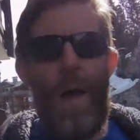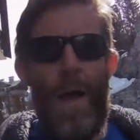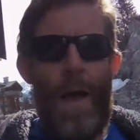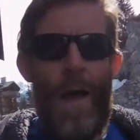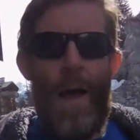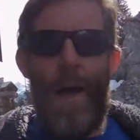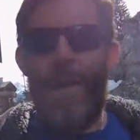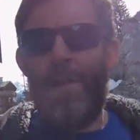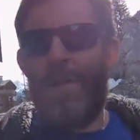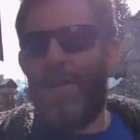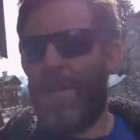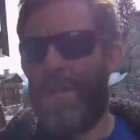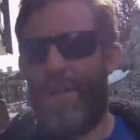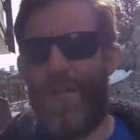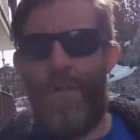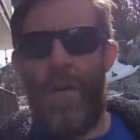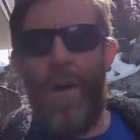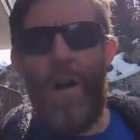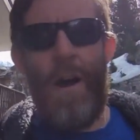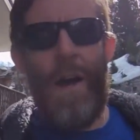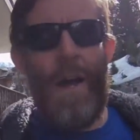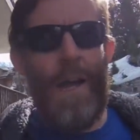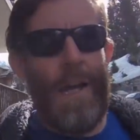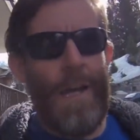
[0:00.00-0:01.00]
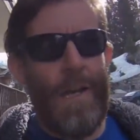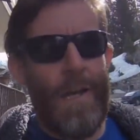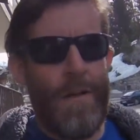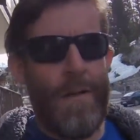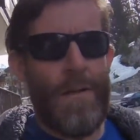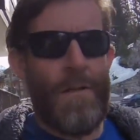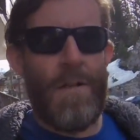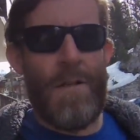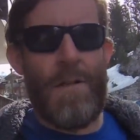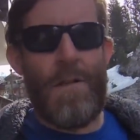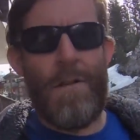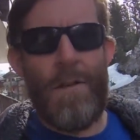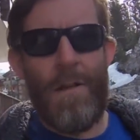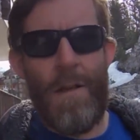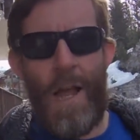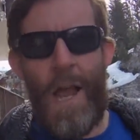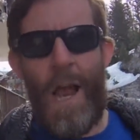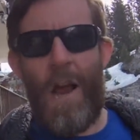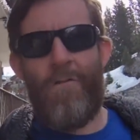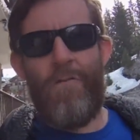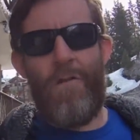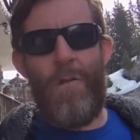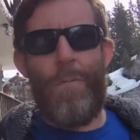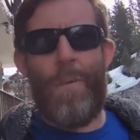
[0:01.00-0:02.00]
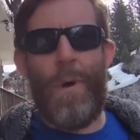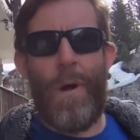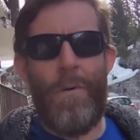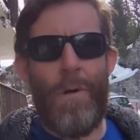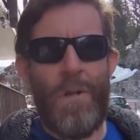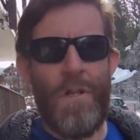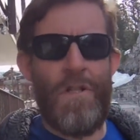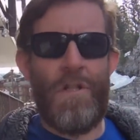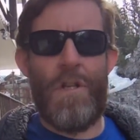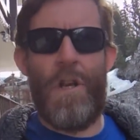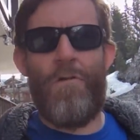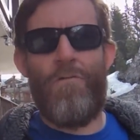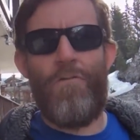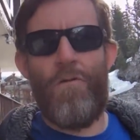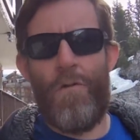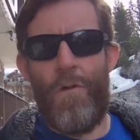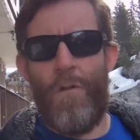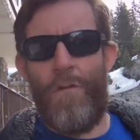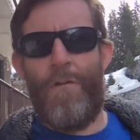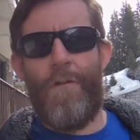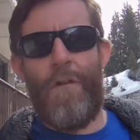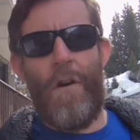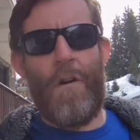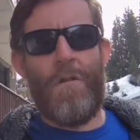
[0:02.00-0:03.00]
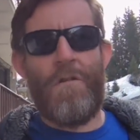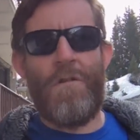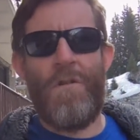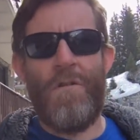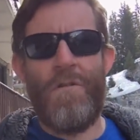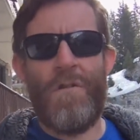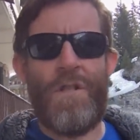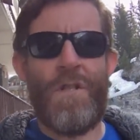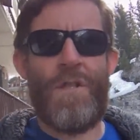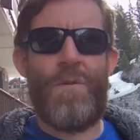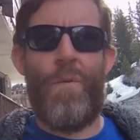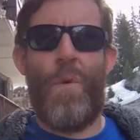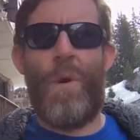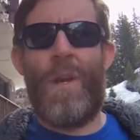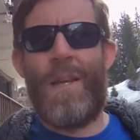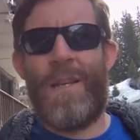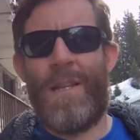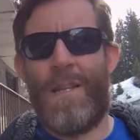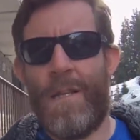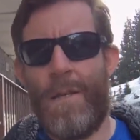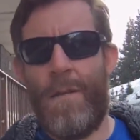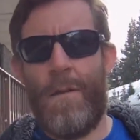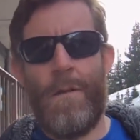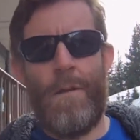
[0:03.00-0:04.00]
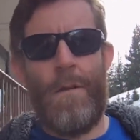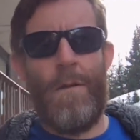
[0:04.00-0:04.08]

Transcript: I just find Haribo in general far too sweet.